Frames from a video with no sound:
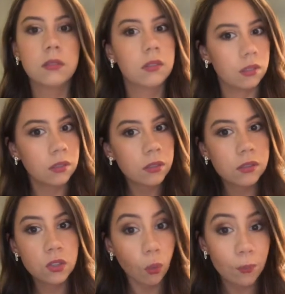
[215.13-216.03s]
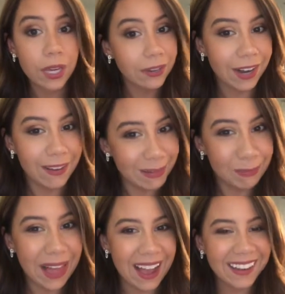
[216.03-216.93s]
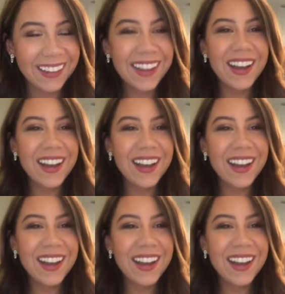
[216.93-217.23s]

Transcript: Oh, don't paint your house black.